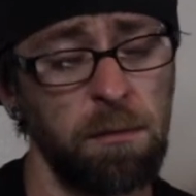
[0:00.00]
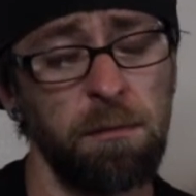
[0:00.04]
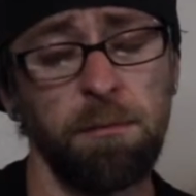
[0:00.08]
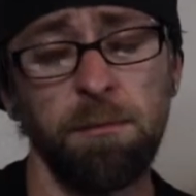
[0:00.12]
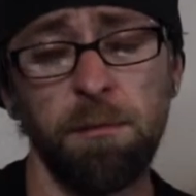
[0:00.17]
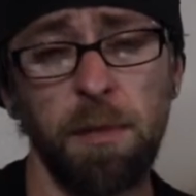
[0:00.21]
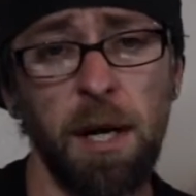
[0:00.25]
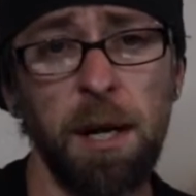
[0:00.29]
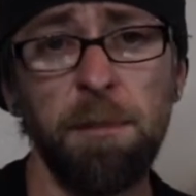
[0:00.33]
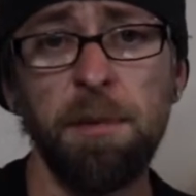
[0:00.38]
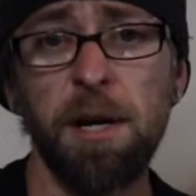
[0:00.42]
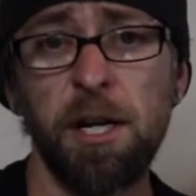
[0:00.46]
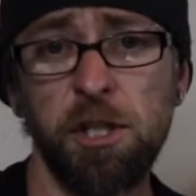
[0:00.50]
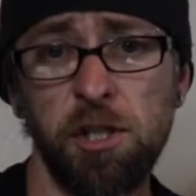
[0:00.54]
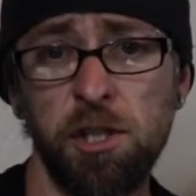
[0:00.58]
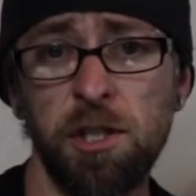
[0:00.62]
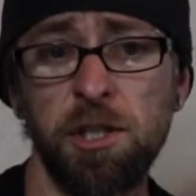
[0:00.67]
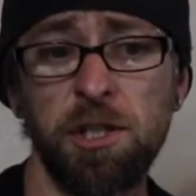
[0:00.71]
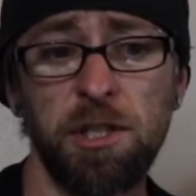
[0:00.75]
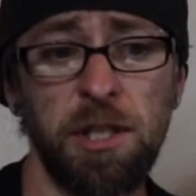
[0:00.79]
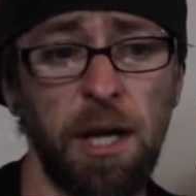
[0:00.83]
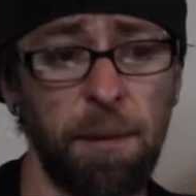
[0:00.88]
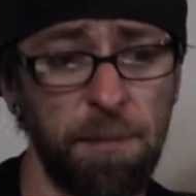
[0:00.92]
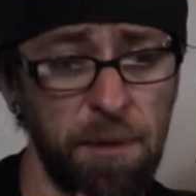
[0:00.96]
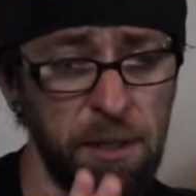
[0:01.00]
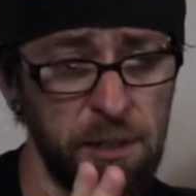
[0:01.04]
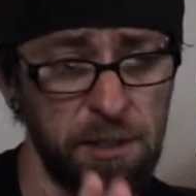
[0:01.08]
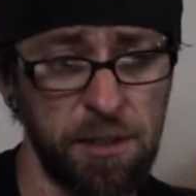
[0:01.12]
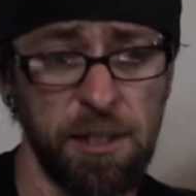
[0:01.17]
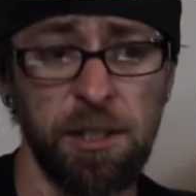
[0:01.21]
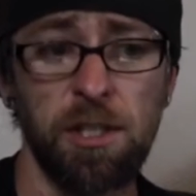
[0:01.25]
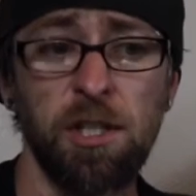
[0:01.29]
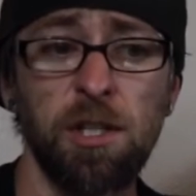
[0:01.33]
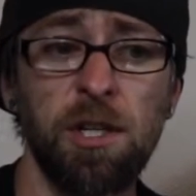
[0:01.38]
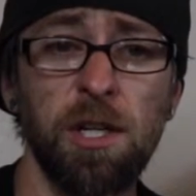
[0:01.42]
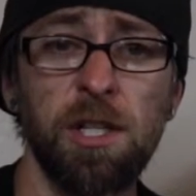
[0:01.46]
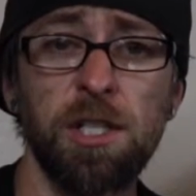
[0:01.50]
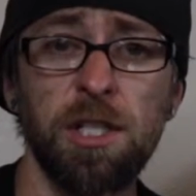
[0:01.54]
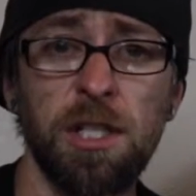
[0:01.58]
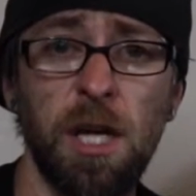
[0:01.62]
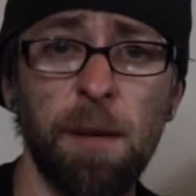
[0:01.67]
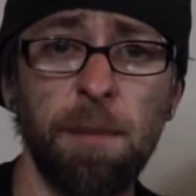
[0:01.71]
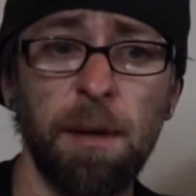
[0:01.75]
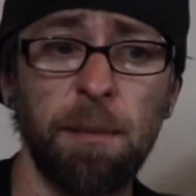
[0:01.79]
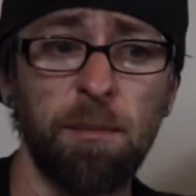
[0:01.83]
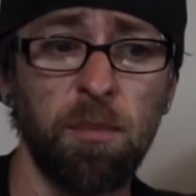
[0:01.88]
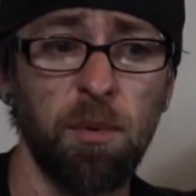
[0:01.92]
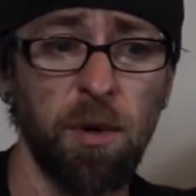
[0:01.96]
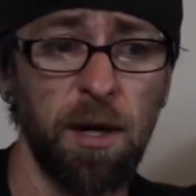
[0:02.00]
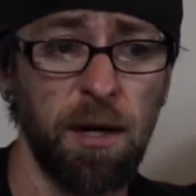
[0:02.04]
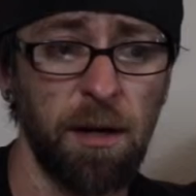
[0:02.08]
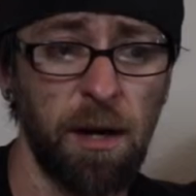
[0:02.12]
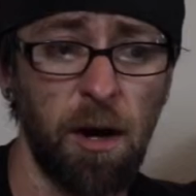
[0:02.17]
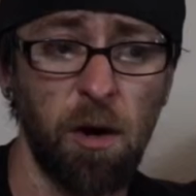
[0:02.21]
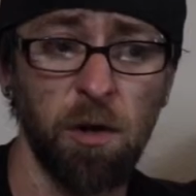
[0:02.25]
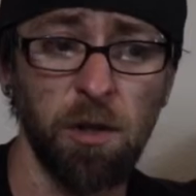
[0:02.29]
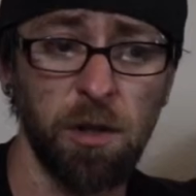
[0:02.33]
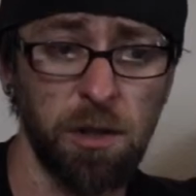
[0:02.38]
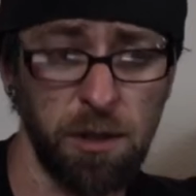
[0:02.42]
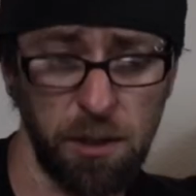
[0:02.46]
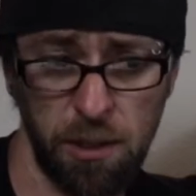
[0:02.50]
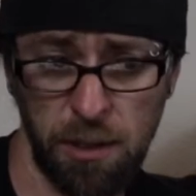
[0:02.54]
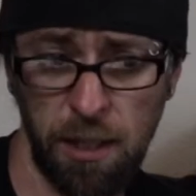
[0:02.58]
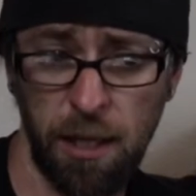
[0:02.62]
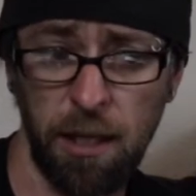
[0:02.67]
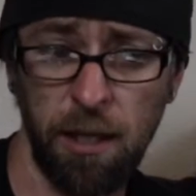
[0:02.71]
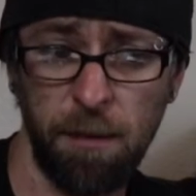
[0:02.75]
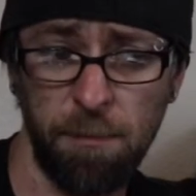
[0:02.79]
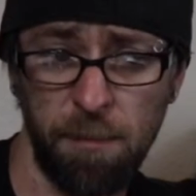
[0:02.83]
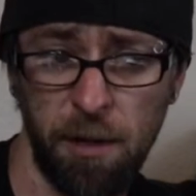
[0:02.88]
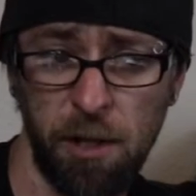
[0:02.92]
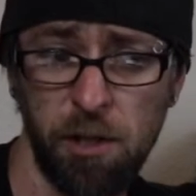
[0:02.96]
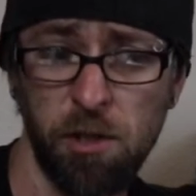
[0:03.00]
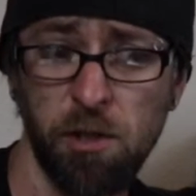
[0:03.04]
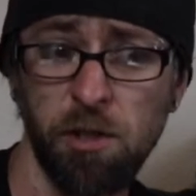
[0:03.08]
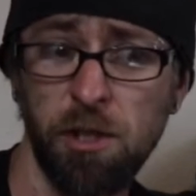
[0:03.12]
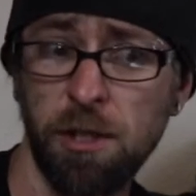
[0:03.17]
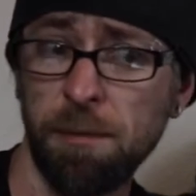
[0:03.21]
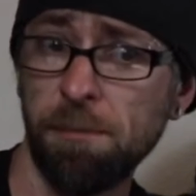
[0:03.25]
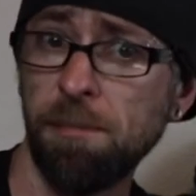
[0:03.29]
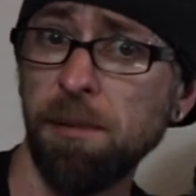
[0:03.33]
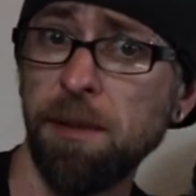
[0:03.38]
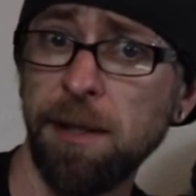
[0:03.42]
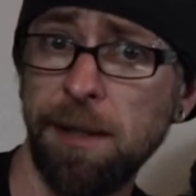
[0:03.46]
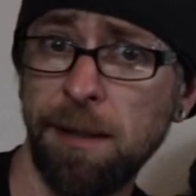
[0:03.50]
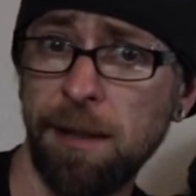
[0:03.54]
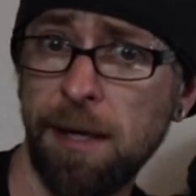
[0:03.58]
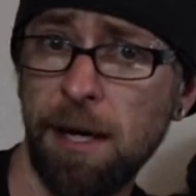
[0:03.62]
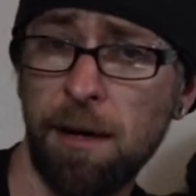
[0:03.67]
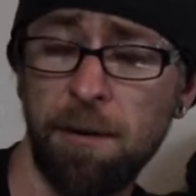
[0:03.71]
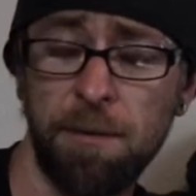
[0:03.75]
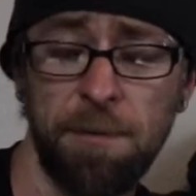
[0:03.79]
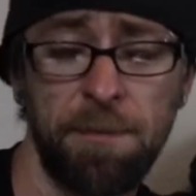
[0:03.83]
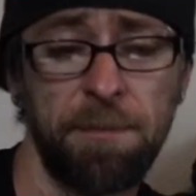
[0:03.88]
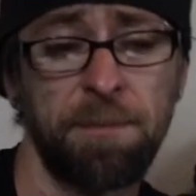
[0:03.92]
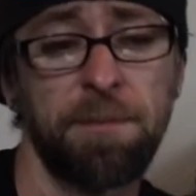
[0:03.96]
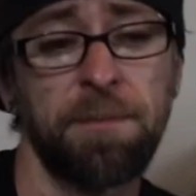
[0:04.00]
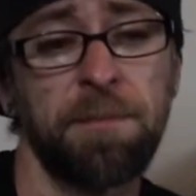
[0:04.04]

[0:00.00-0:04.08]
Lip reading: maybe I should stop. This is a good stopping point. I'll say the picture is complete now.